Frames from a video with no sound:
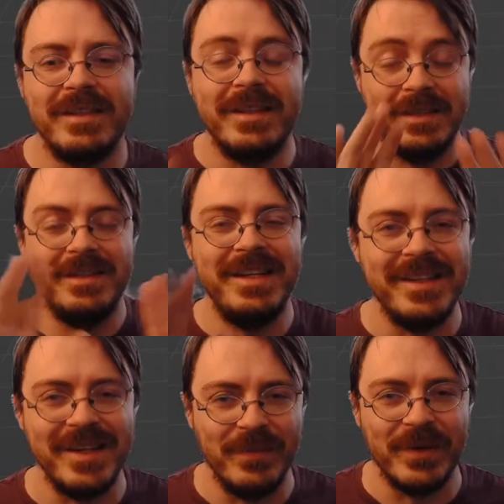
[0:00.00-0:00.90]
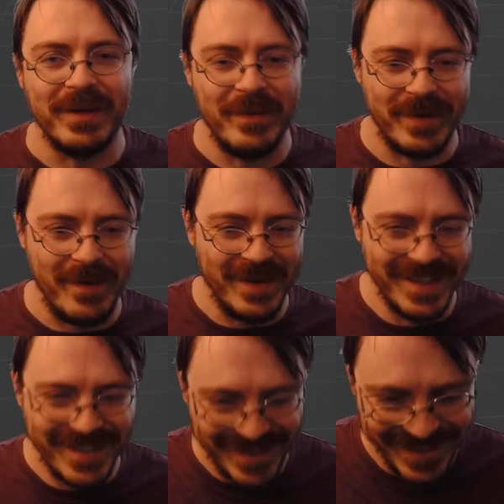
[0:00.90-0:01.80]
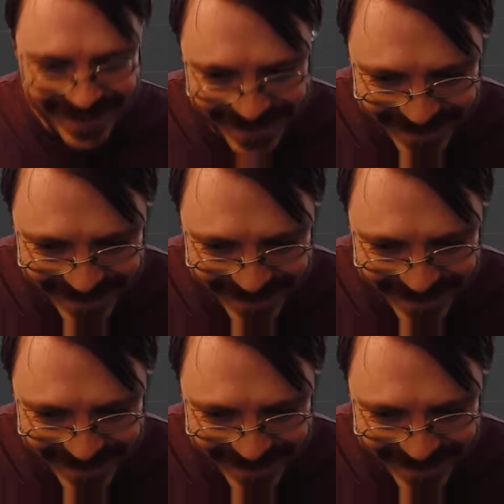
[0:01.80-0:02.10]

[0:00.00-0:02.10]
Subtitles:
It's a decent computer, I promise.